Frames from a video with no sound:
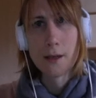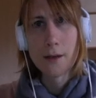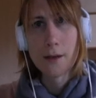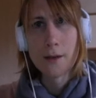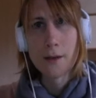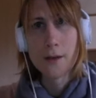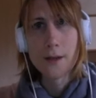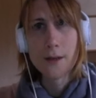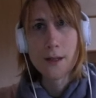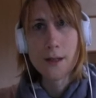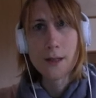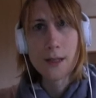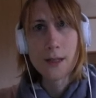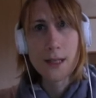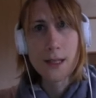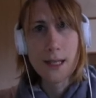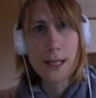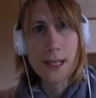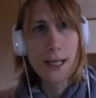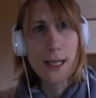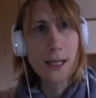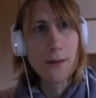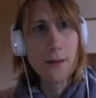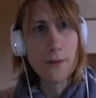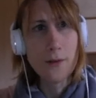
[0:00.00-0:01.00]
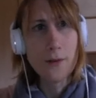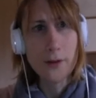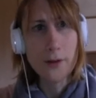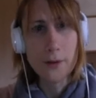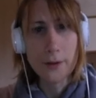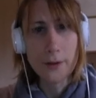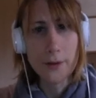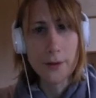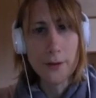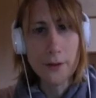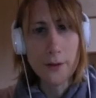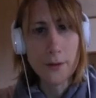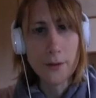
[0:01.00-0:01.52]
Because
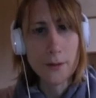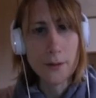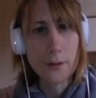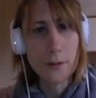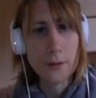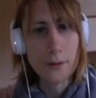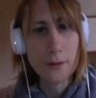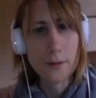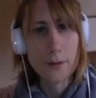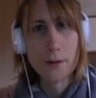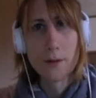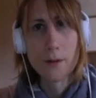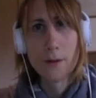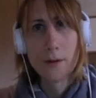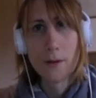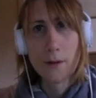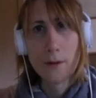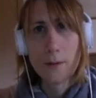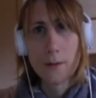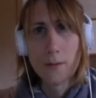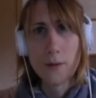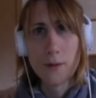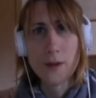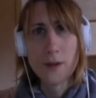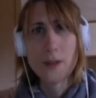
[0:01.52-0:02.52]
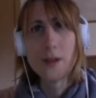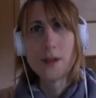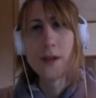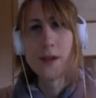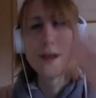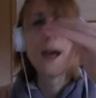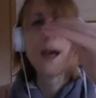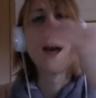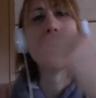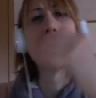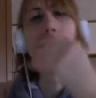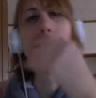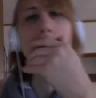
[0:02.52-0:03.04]
kiru was to
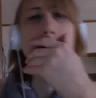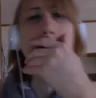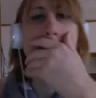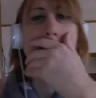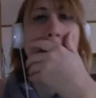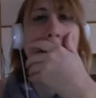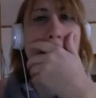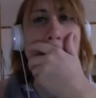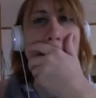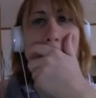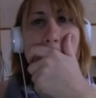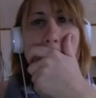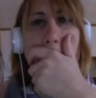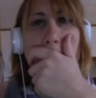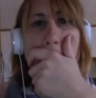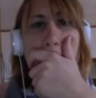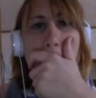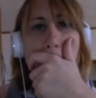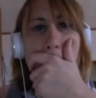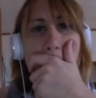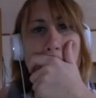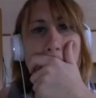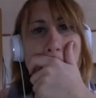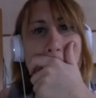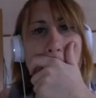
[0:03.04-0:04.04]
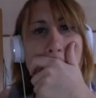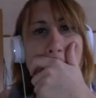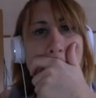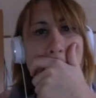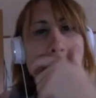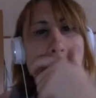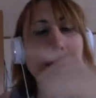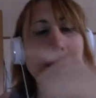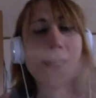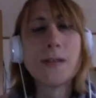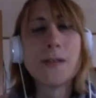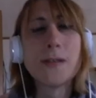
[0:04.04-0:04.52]
cut, wasn't it? So this